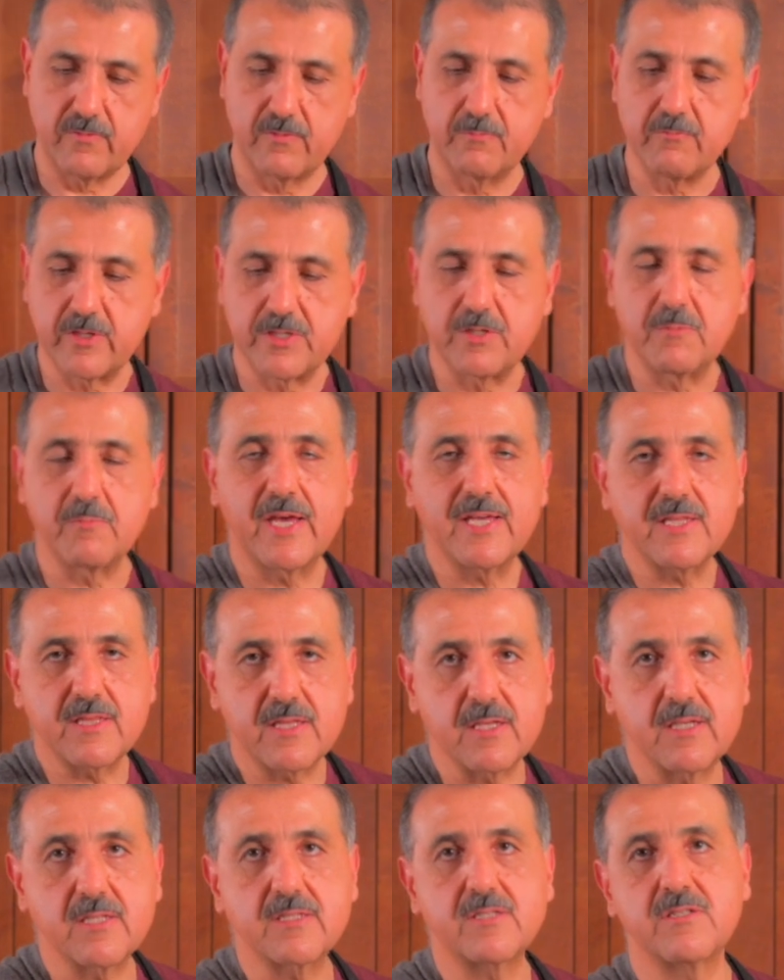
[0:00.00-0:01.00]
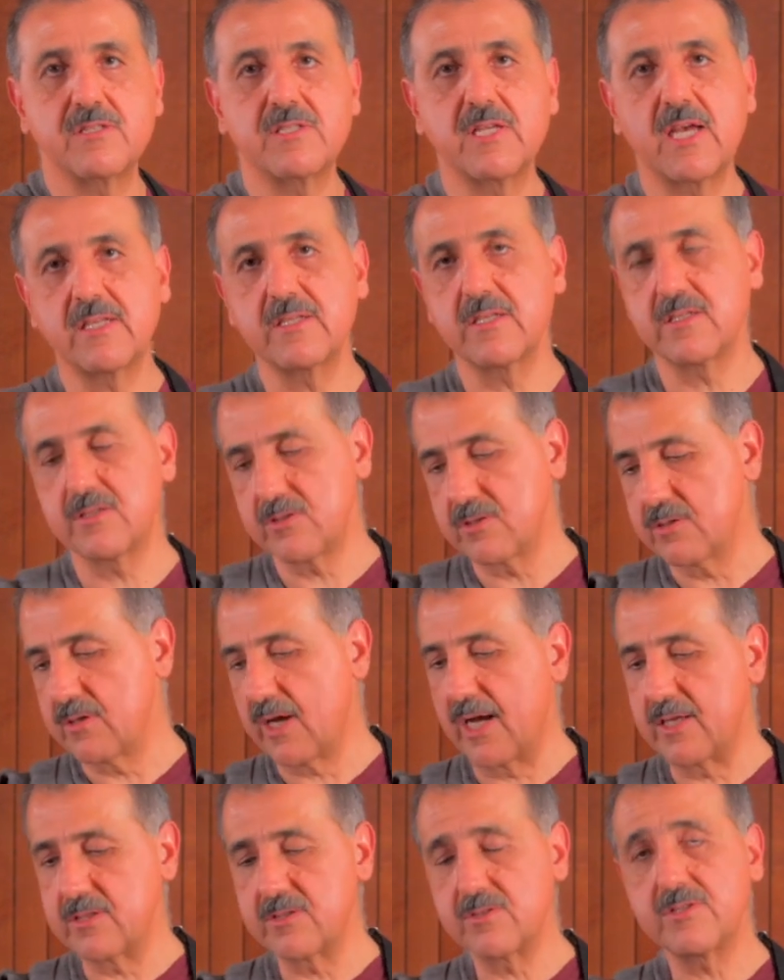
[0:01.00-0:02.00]
when you make these, you tend to
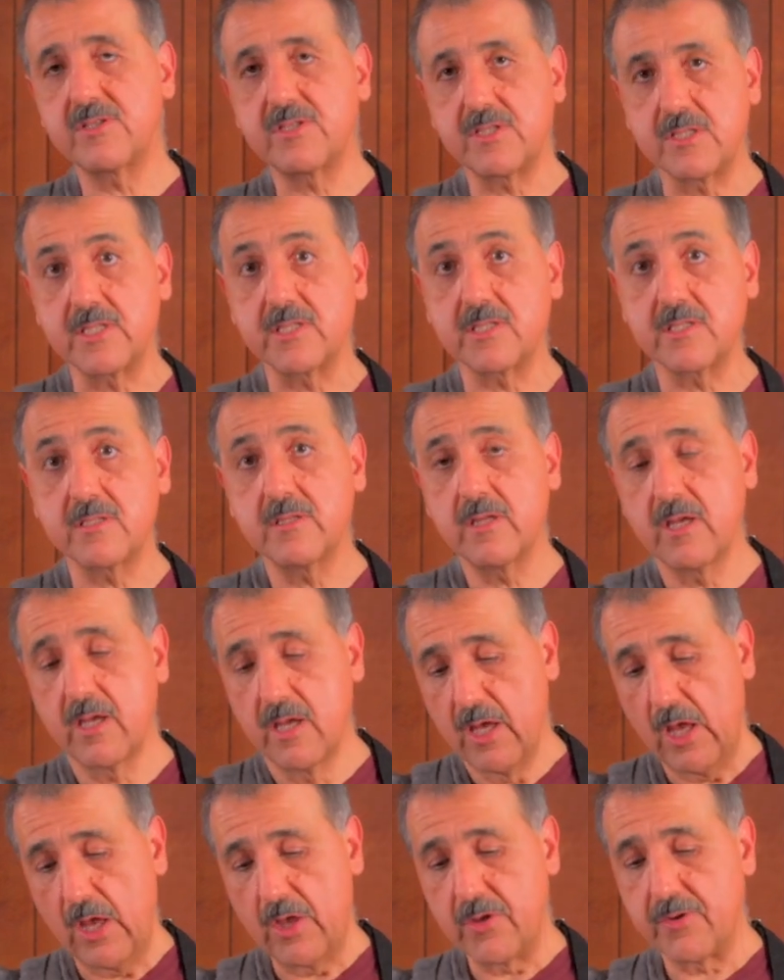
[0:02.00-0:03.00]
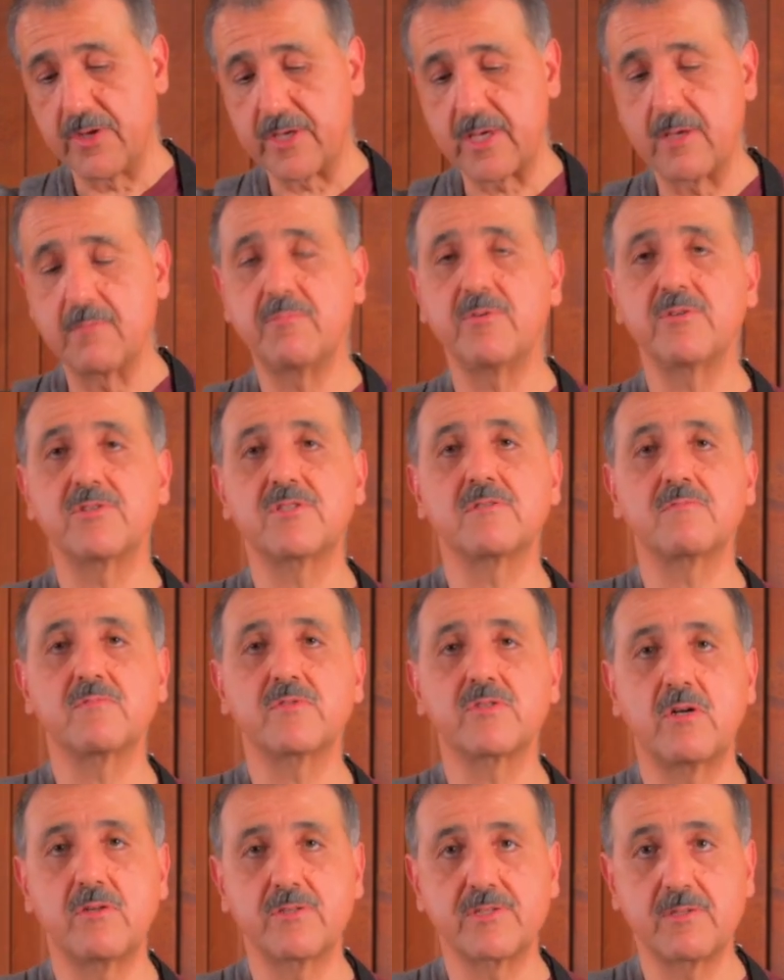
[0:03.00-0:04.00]
under season, you can put some
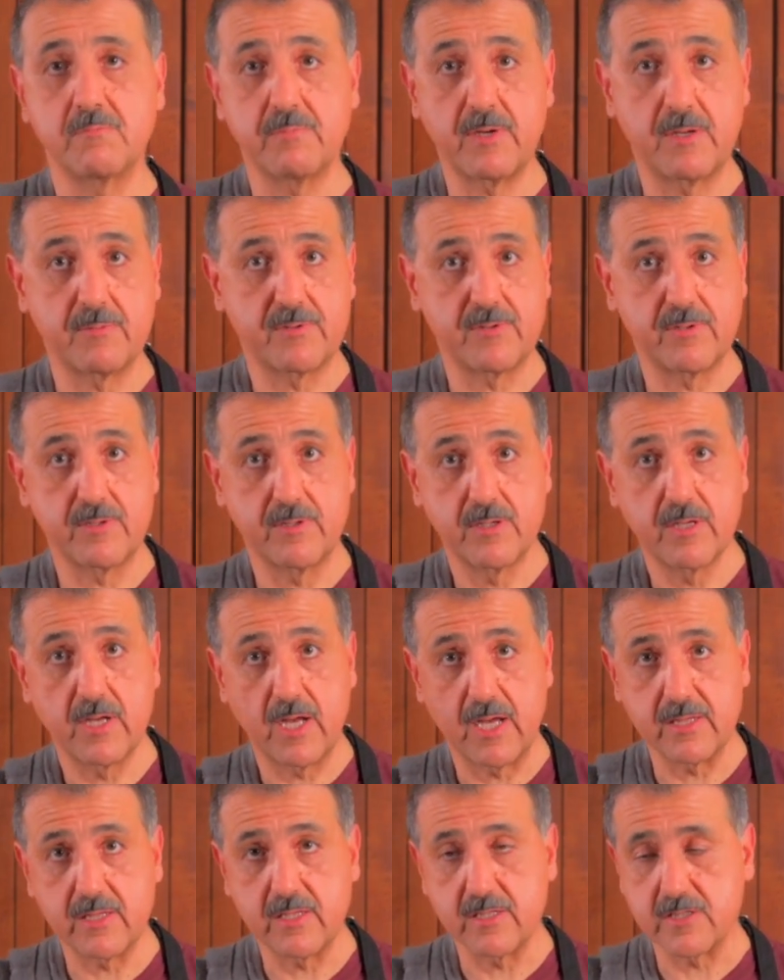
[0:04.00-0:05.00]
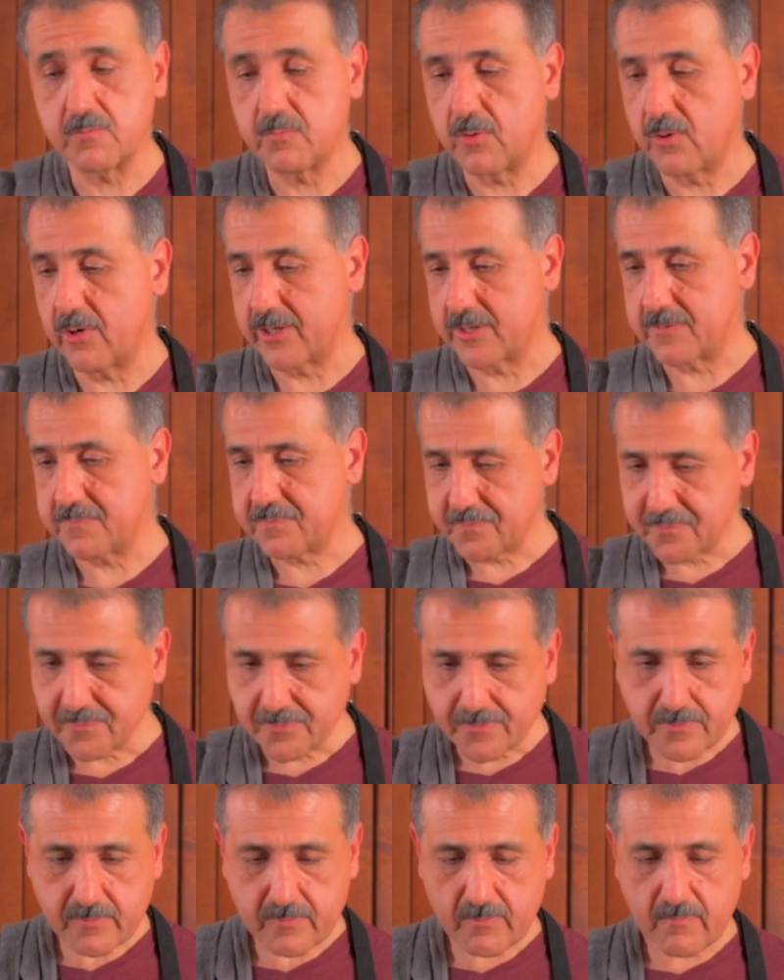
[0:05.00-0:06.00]
salt and pepper at this point.
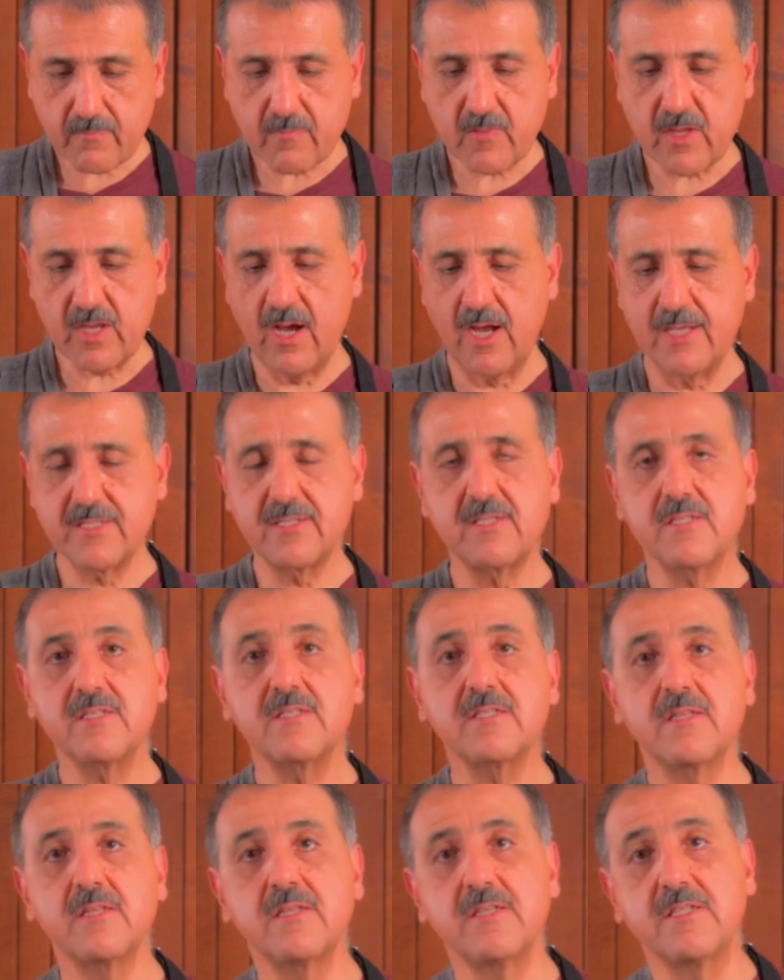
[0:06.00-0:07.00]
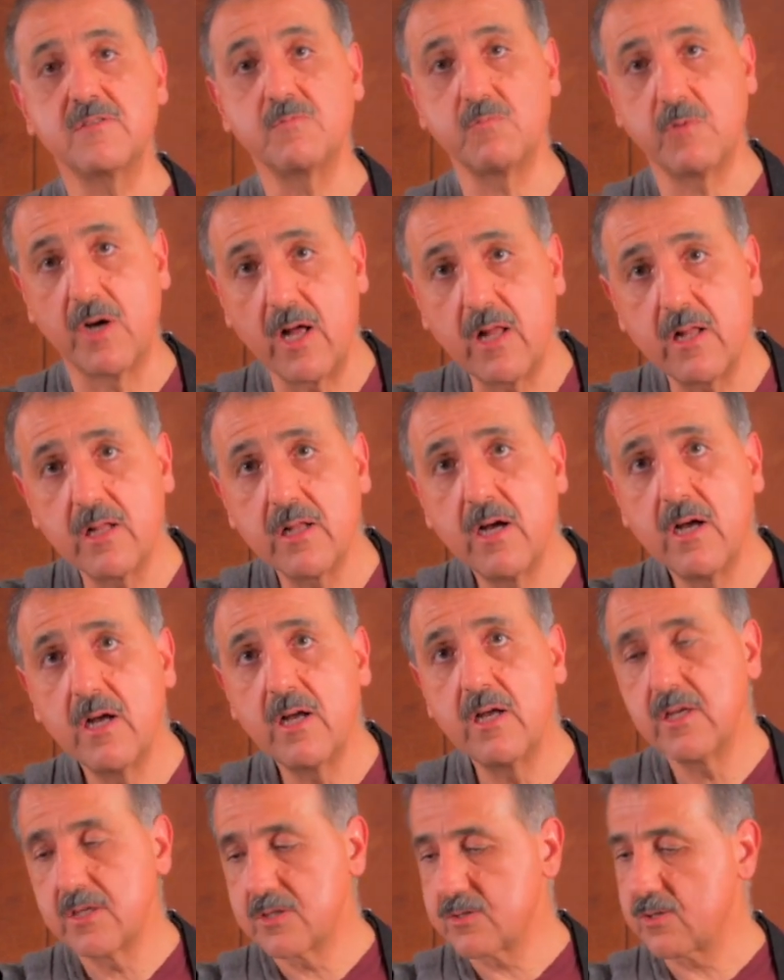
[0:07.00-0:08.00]
I seasoned these well,
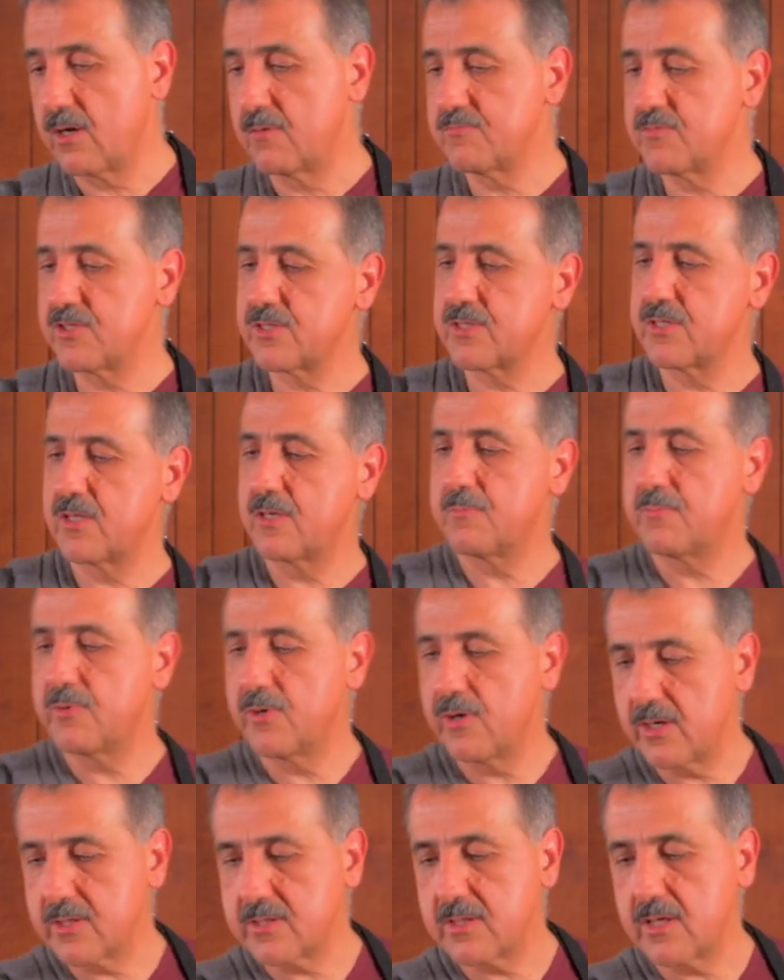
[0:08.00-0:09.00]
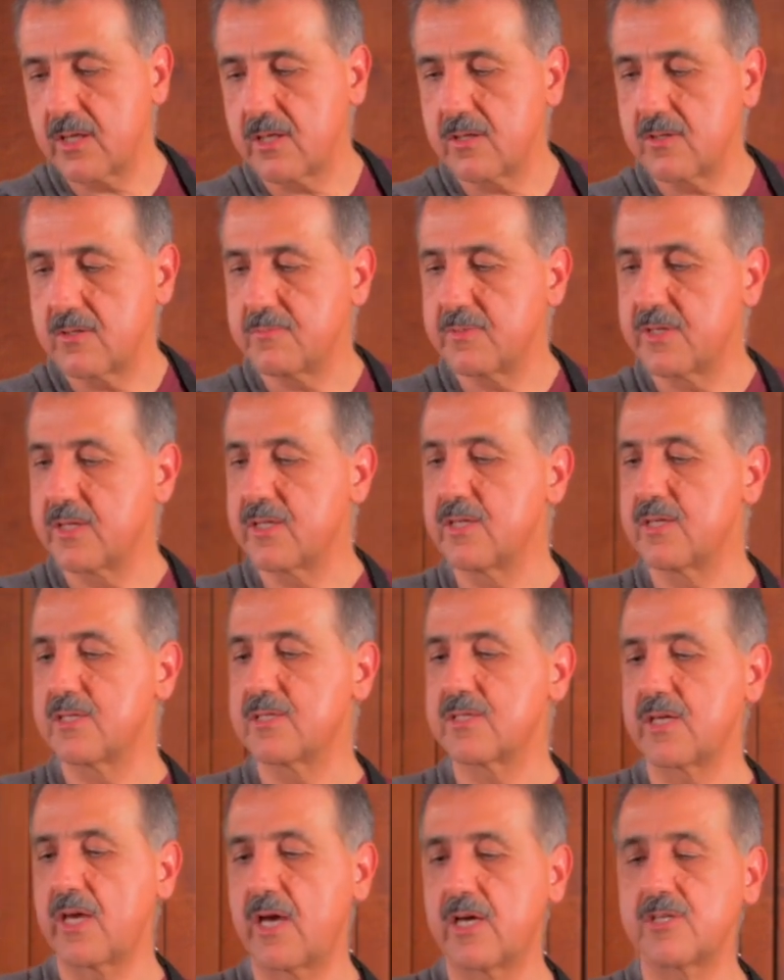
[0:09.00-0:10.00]
so I'm just going to put a little bit of this
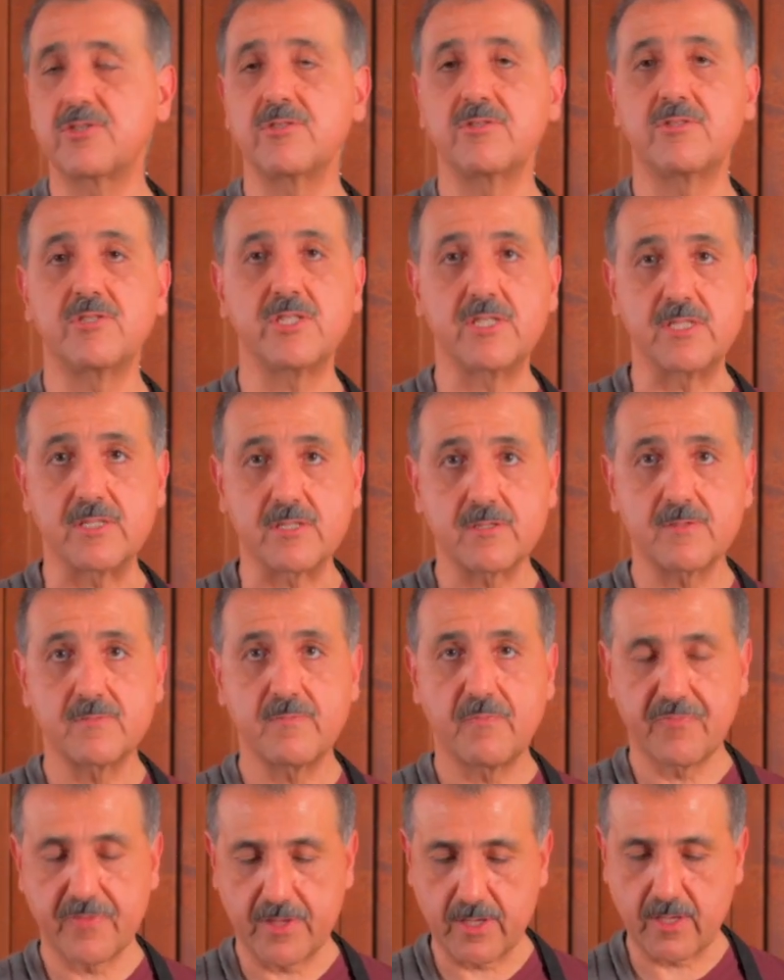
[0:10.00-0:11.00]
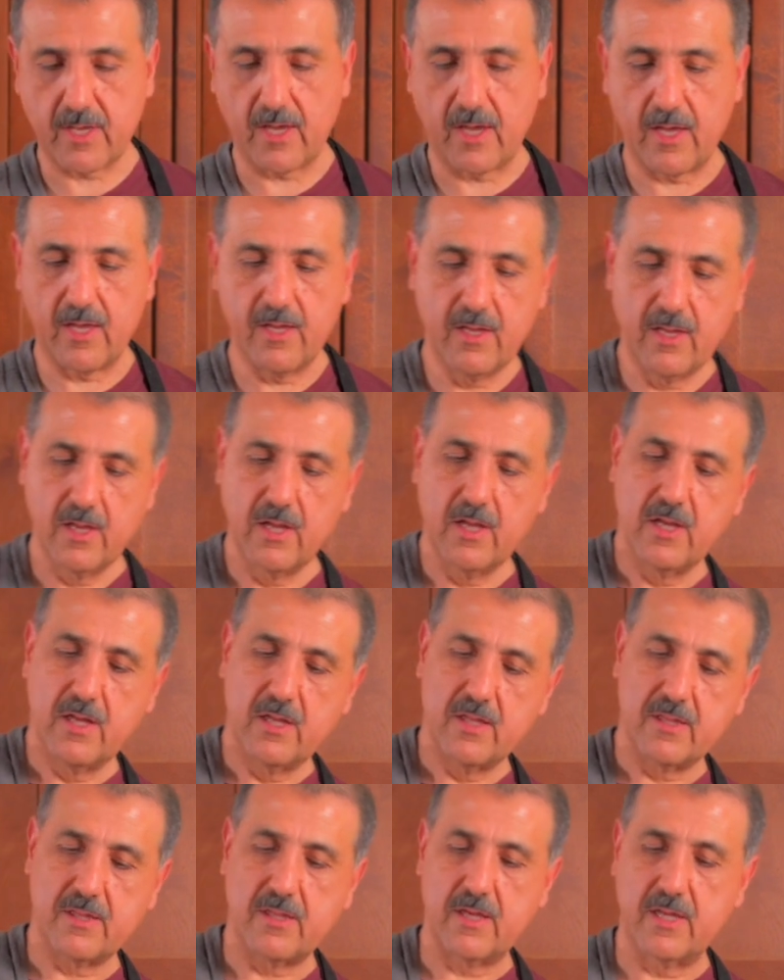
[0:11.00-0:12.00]
cashew cheese, okay?
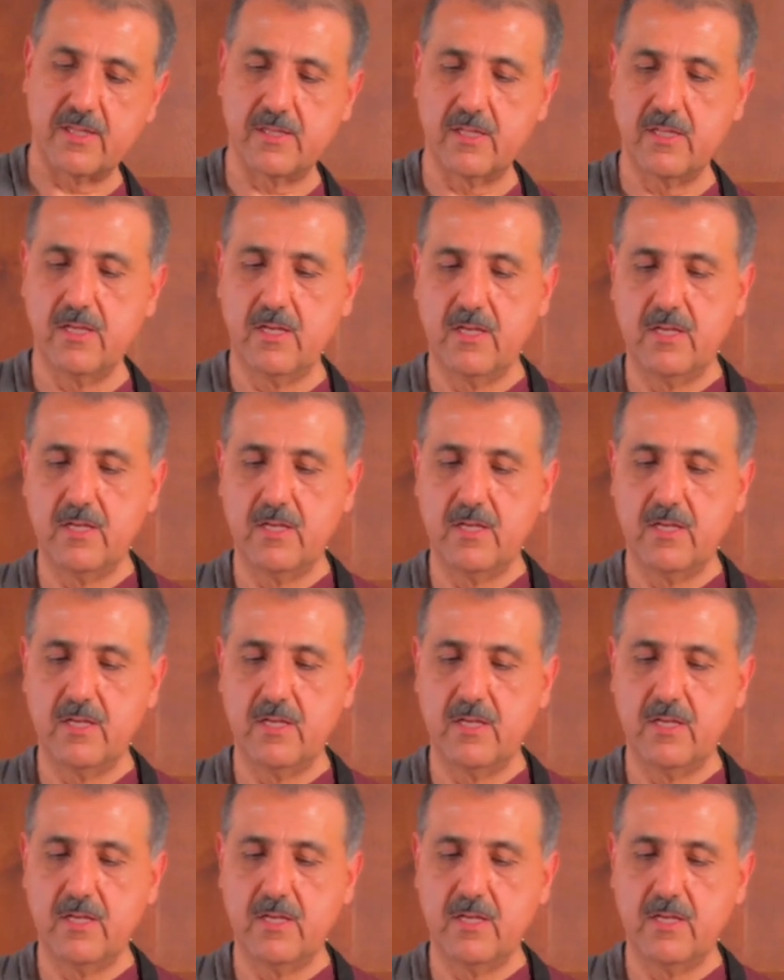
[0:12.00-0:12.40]
Then